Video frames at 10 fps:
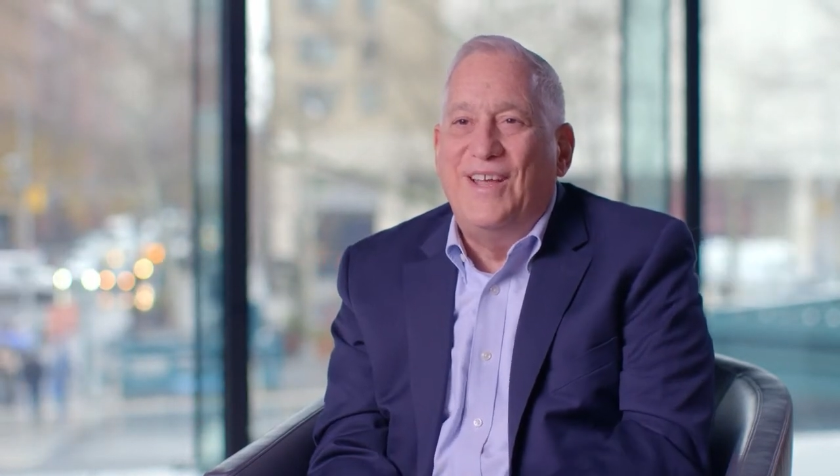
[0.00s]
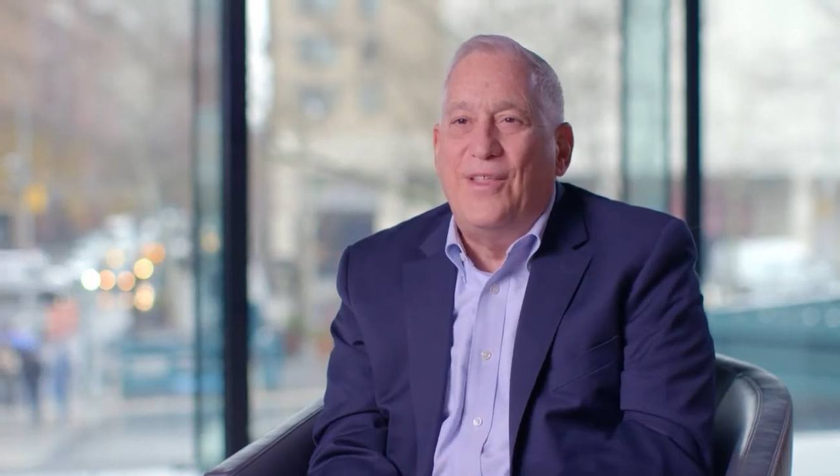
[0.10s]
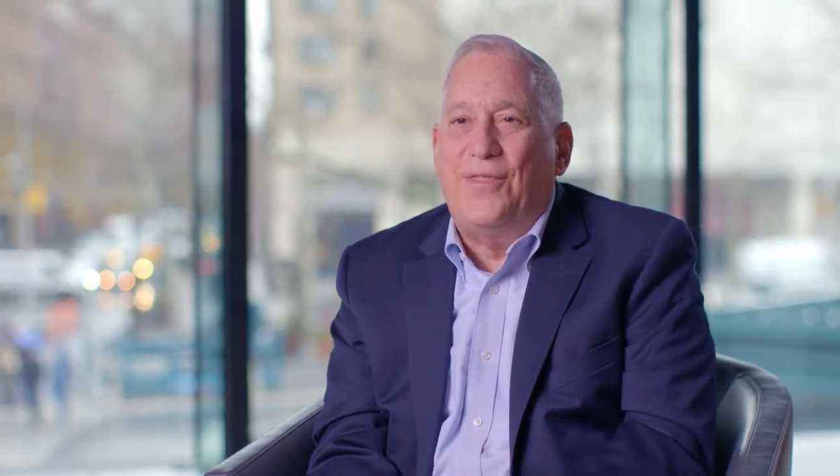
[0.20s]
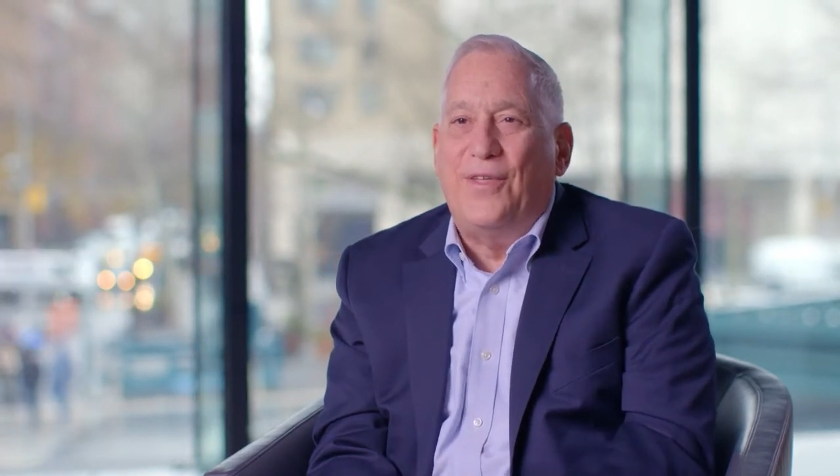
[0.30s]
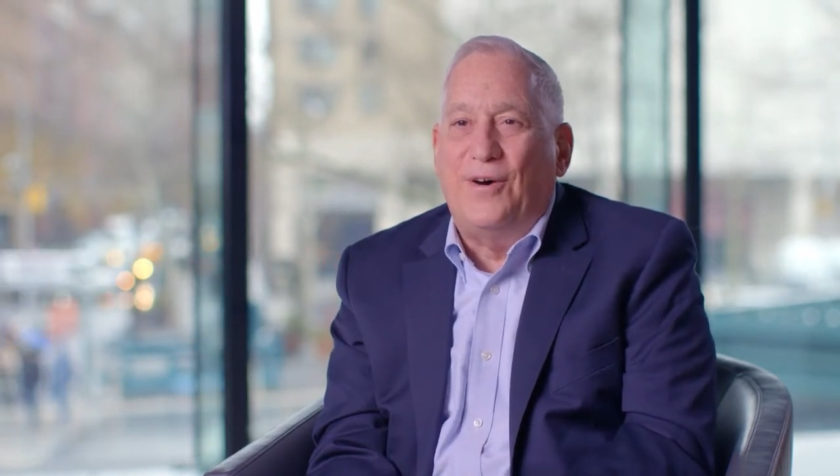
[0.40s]

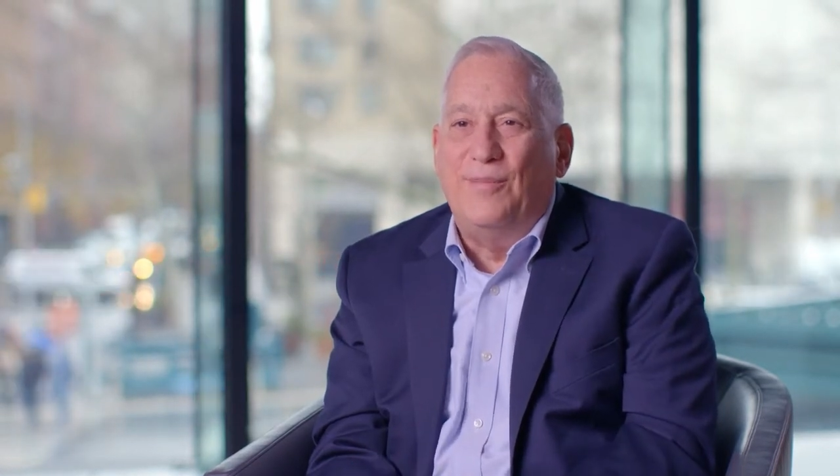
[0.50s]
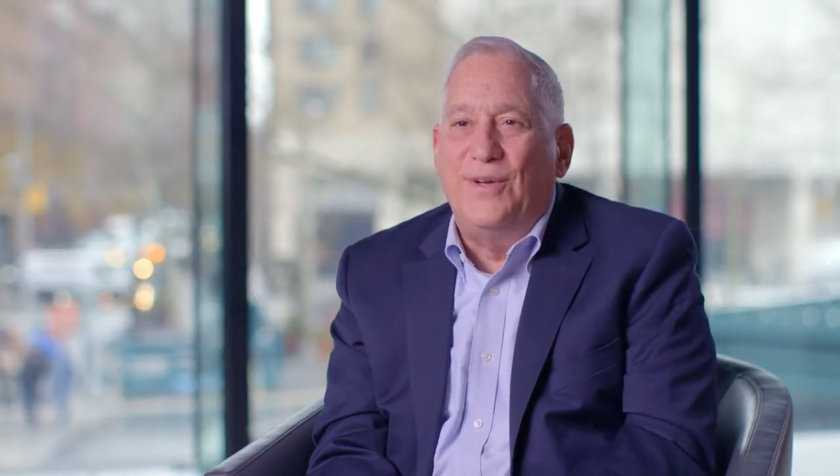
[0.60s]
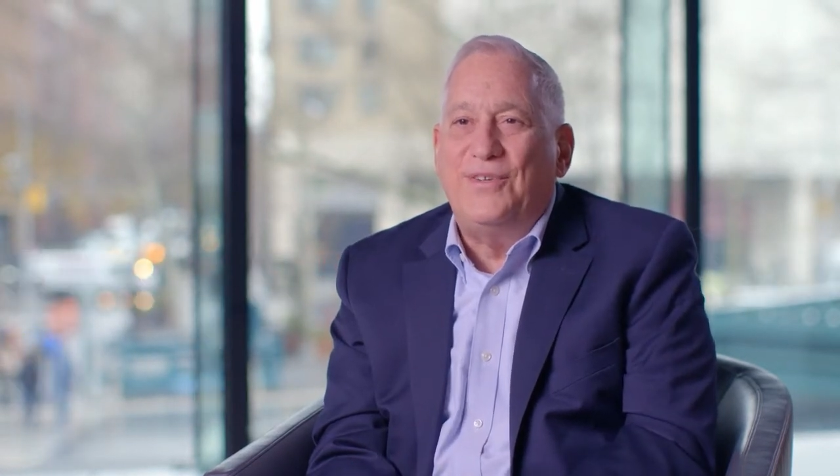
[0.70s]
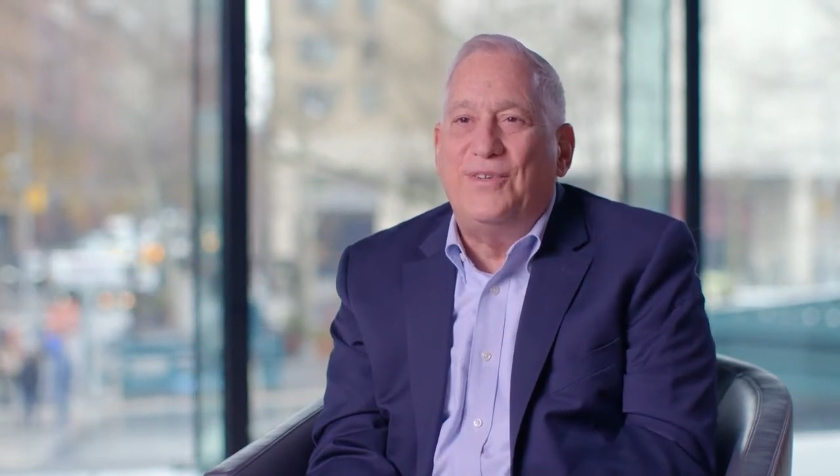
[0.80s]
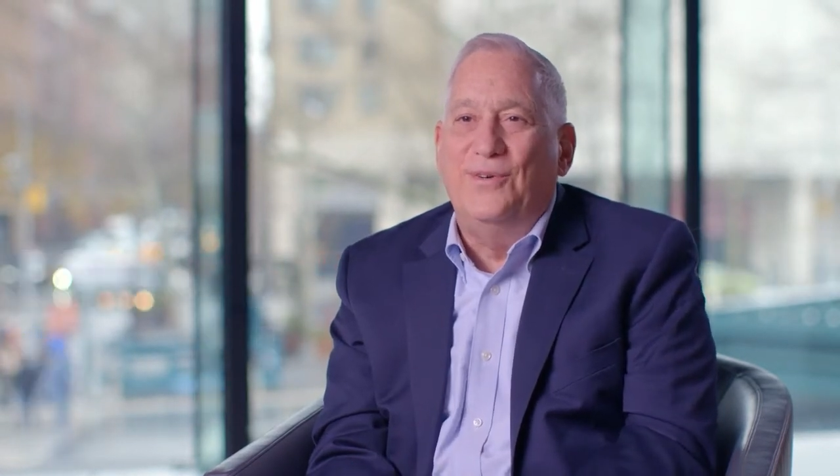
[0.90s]

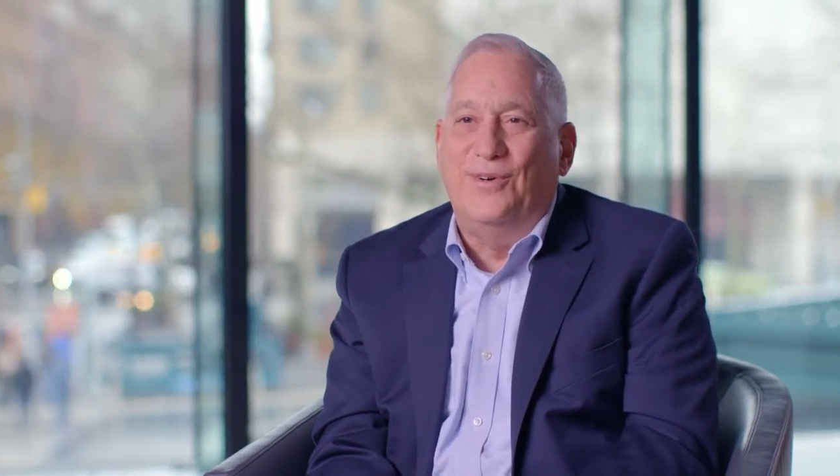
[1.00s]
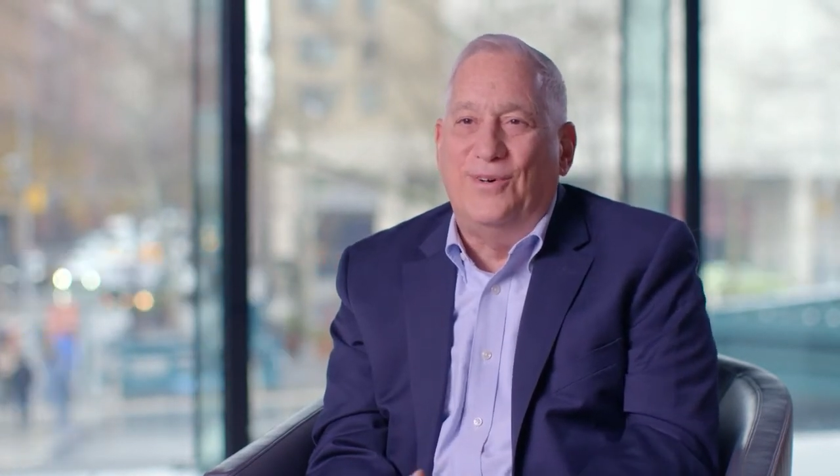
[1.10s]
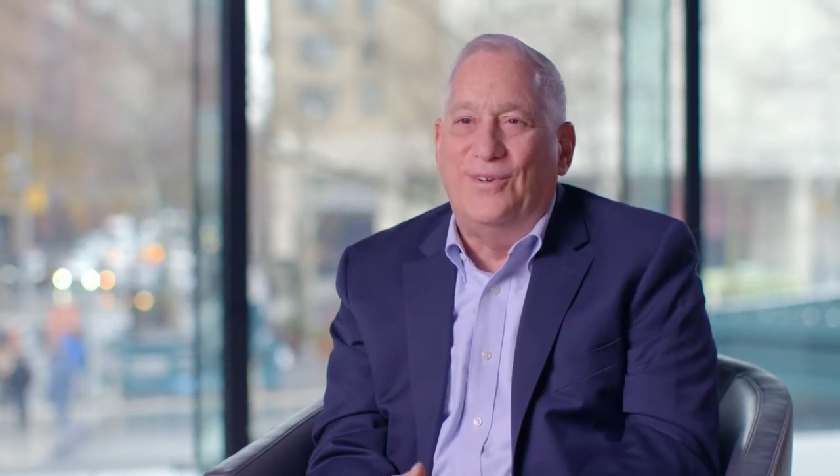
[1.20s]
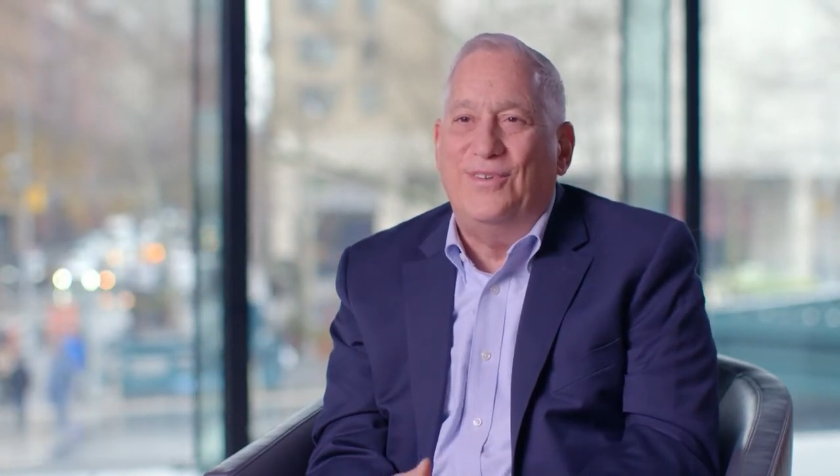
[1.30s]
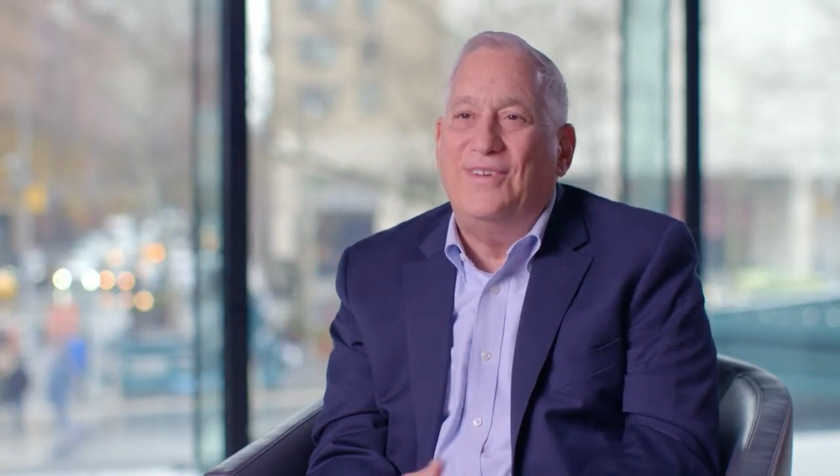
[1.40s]
Thelma
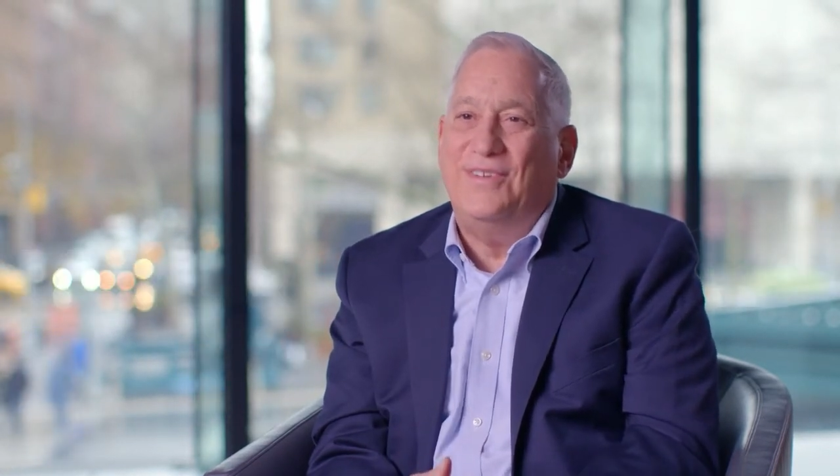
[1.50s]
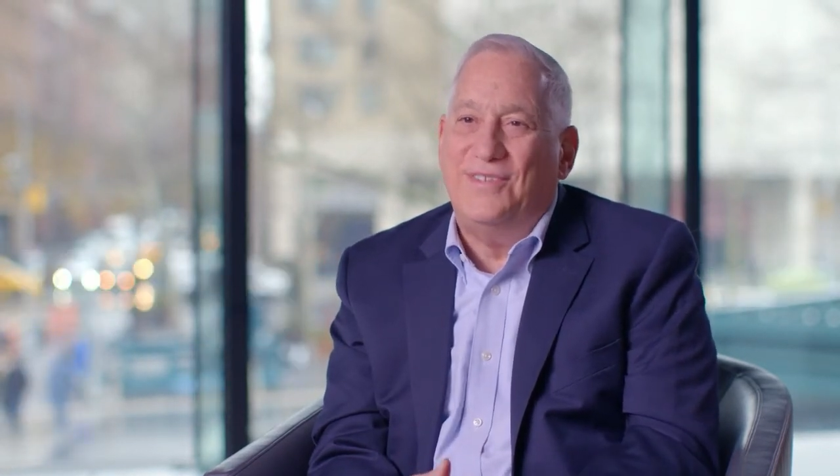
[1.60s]
Toole,